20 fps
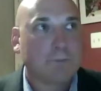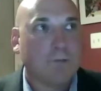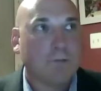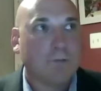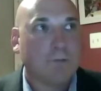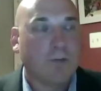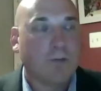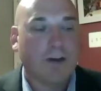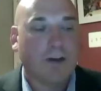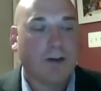
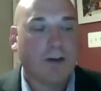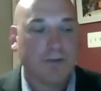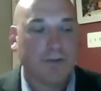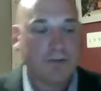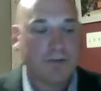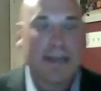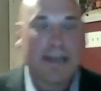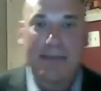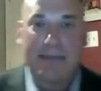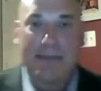what also
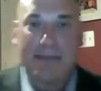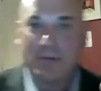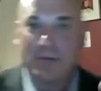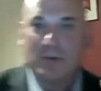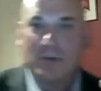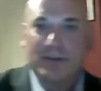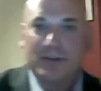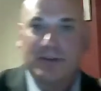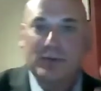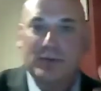happened
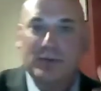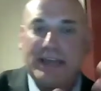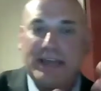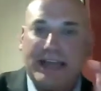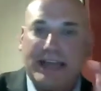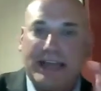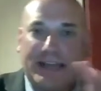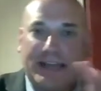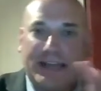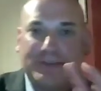was we
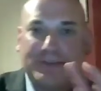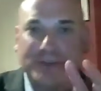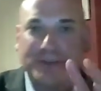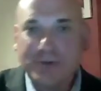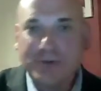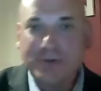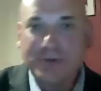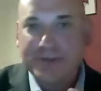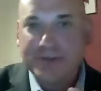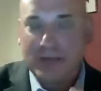had
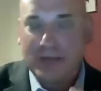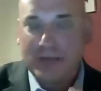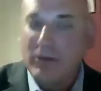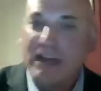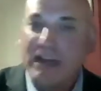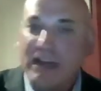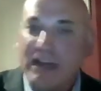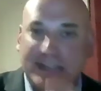two statewide